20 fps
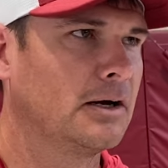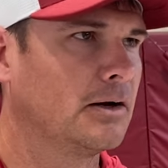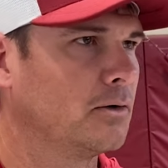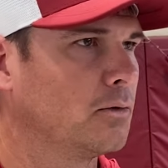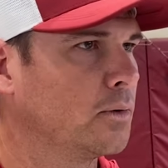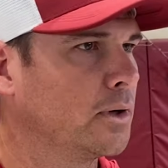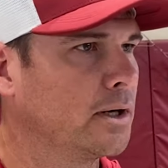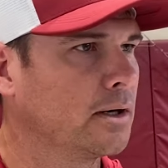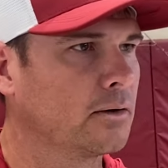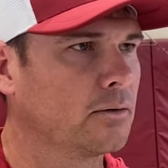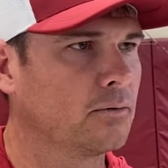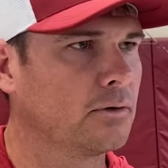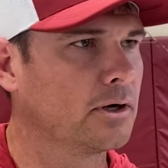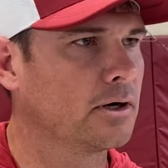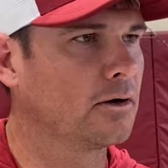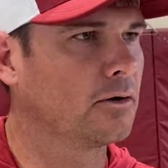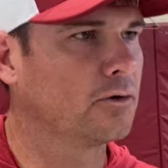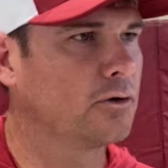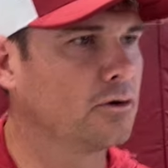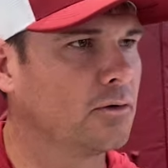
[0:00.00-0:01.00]
We, we're
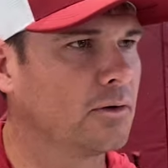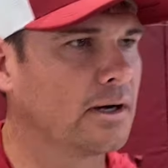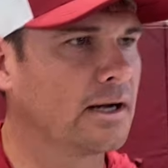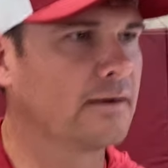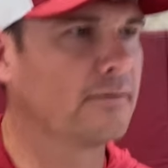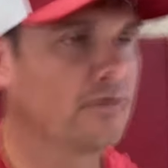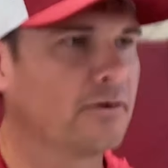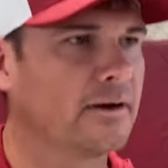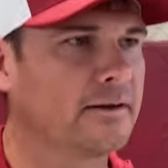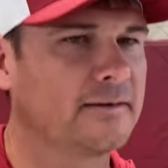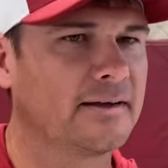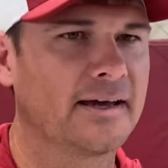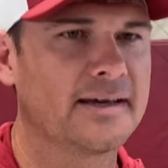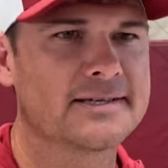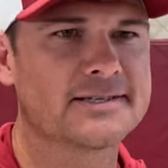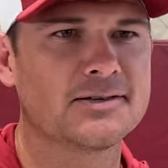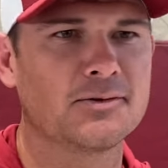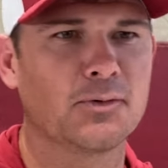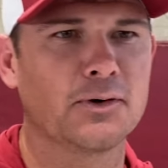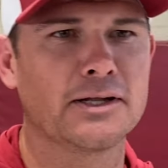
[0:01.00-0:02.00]
going to do whatever it
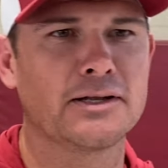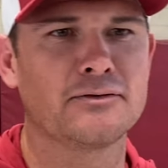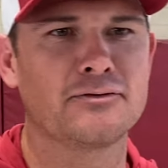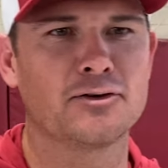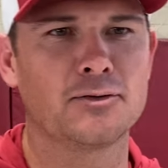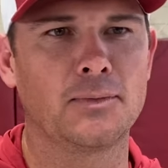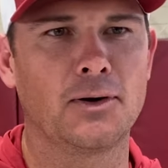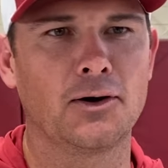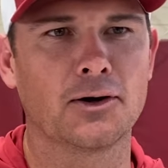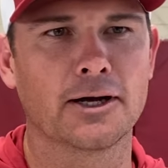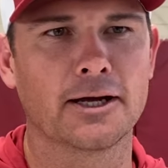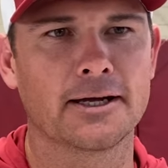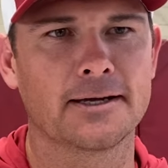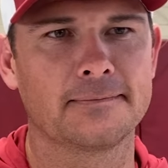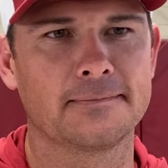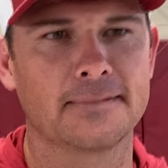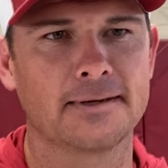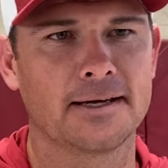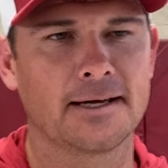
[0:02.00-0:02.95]
takes to win the football game.